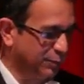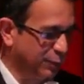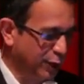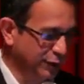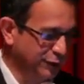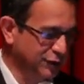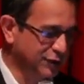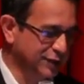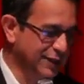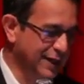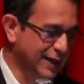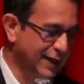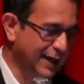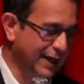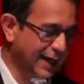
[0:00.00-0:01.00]
POTS,
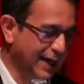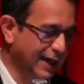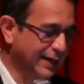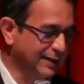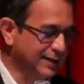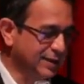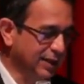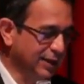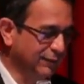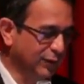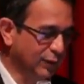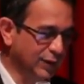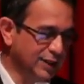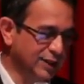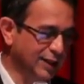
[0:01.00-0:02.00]
and if
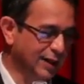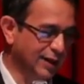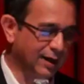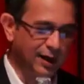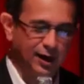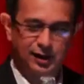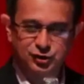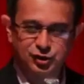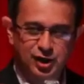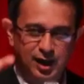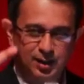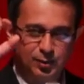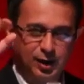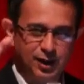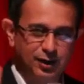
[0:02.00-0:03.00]
you're eating a large
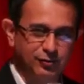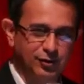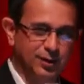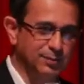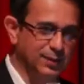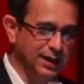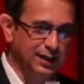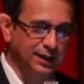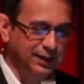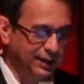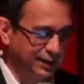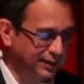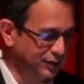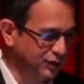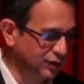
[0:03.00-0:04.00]
carbohydrate meal,
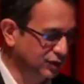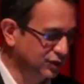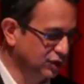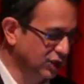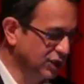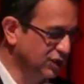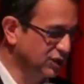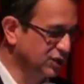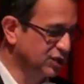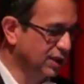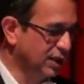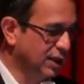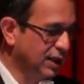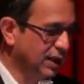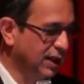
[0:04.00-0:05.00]
a cheese
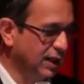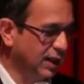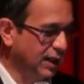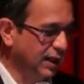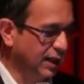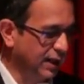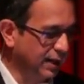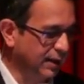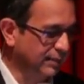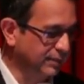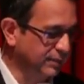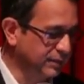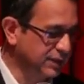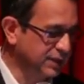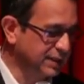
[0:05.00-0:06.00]

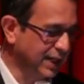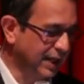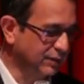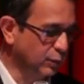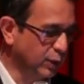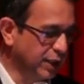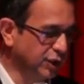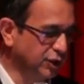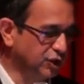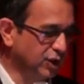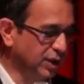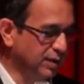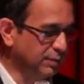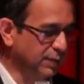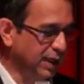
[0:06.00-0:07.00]
sandwich,
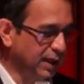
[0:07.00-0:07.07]
and